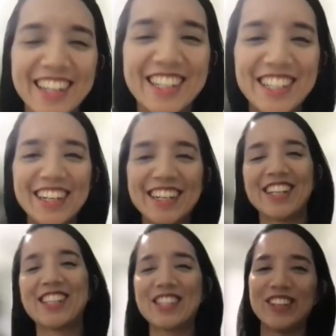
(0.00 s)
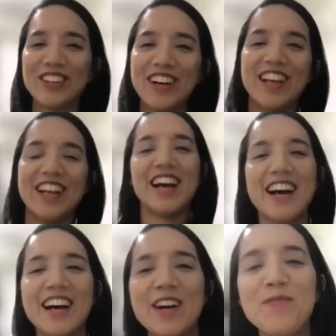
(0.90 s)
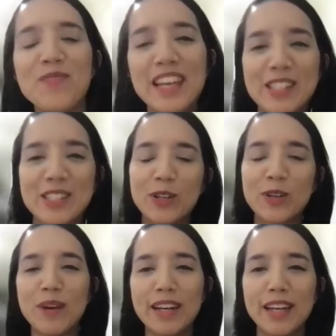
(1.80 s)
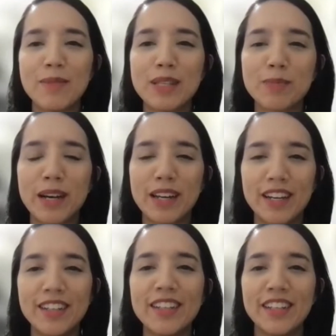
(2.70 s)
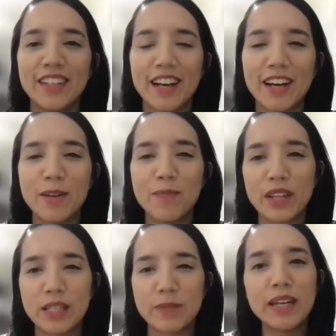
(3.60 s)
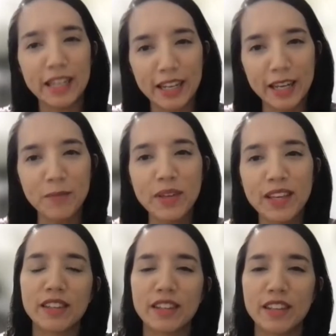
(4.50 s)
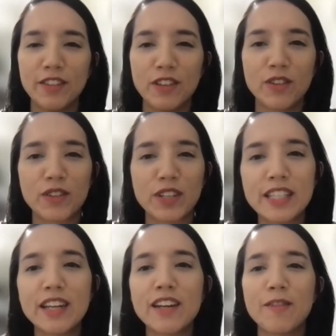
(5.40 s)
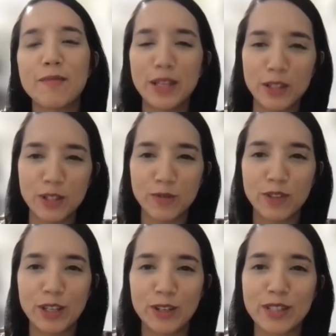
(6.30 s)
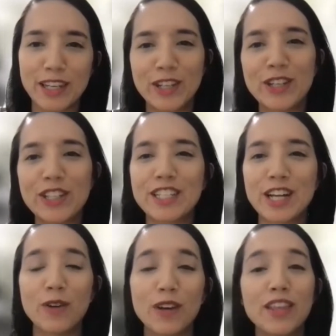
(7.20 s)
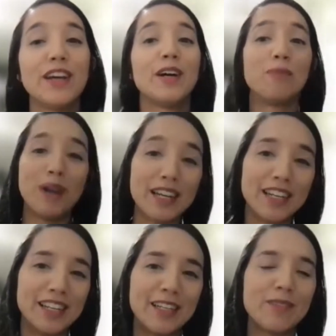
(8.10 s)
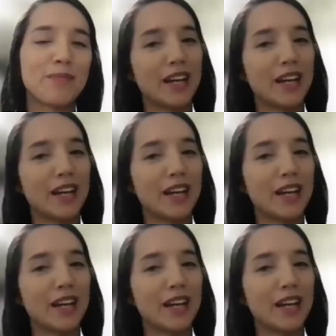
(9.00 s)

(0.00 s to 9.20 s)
sure. So, so my name is Mana. That's my nickname. If you've ever seen any of my YouTube videos, I usually start with Mana,